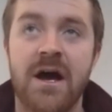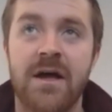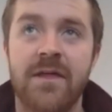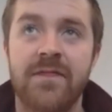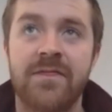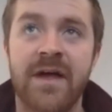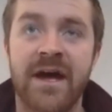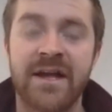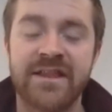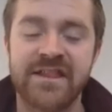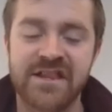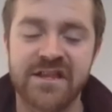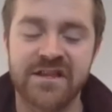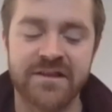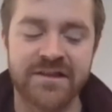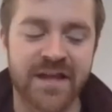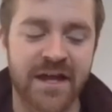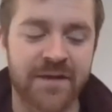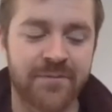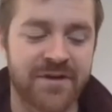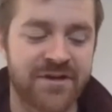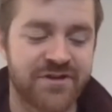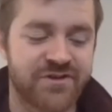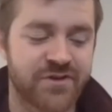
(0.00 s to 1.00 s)
That's
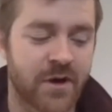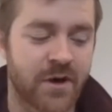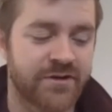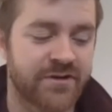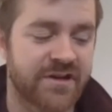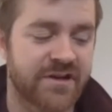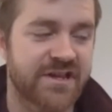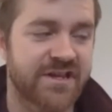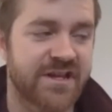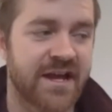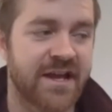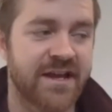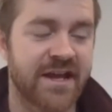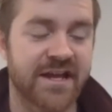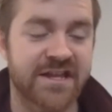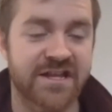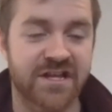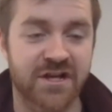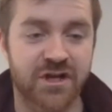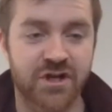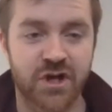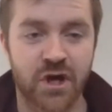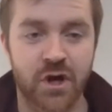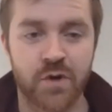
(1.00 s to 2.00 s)
led me to understanding as
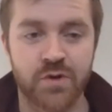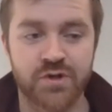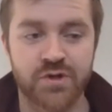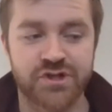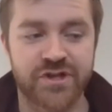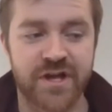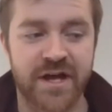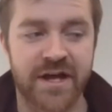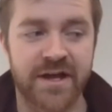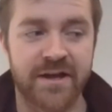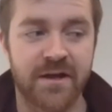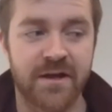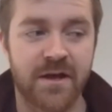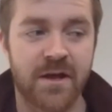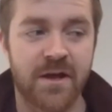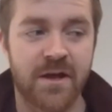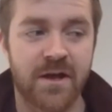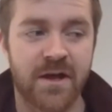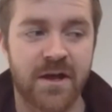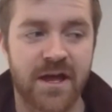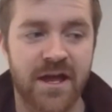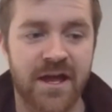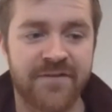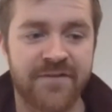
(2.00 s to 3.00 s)
a coach that
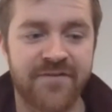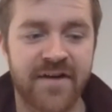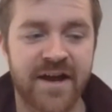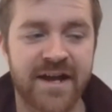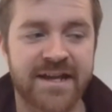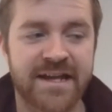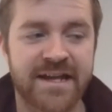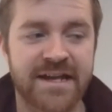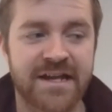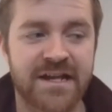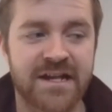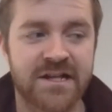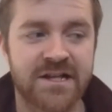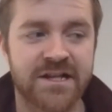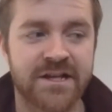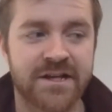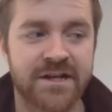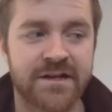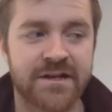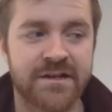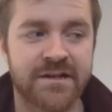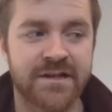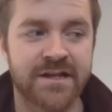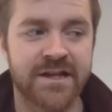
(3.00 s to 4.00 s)
if I can
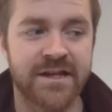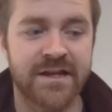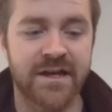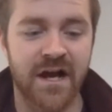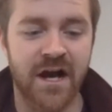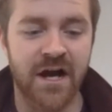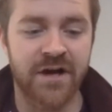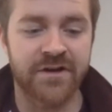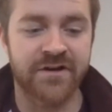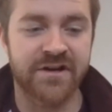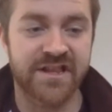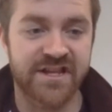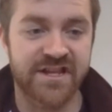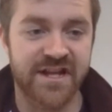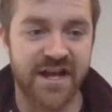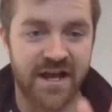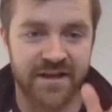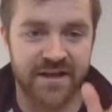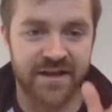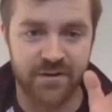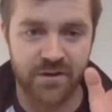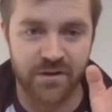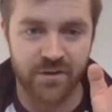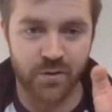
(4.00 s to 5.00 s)
clearly
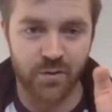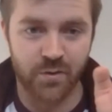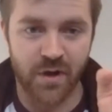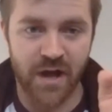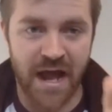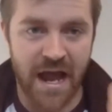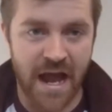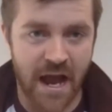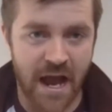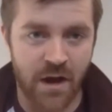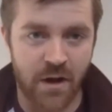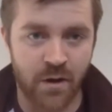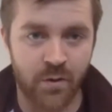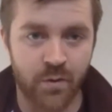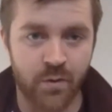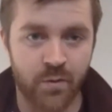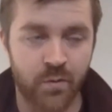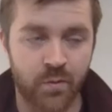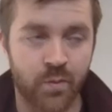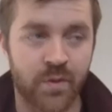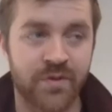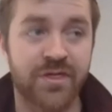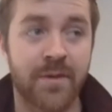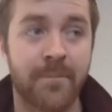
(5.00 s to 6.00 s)
understand
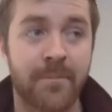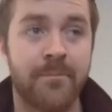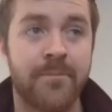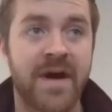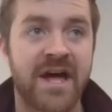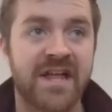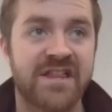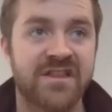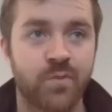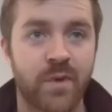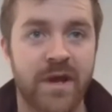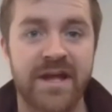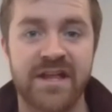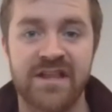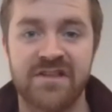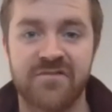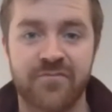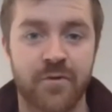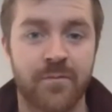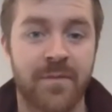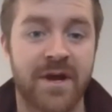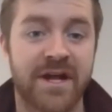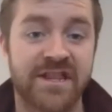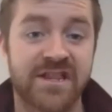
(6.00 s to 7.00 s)
what the best way is
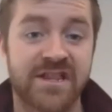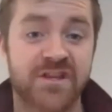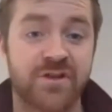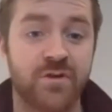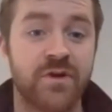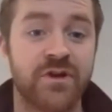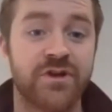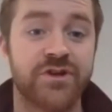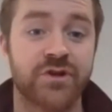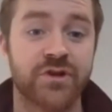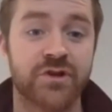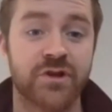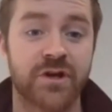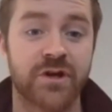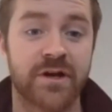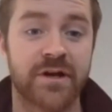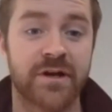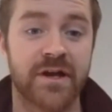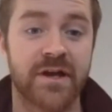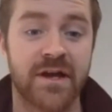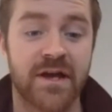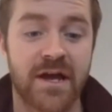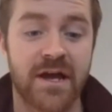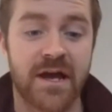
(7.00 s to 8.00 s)
for my student to
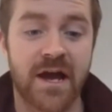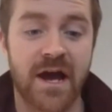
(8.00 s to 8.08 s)
learn,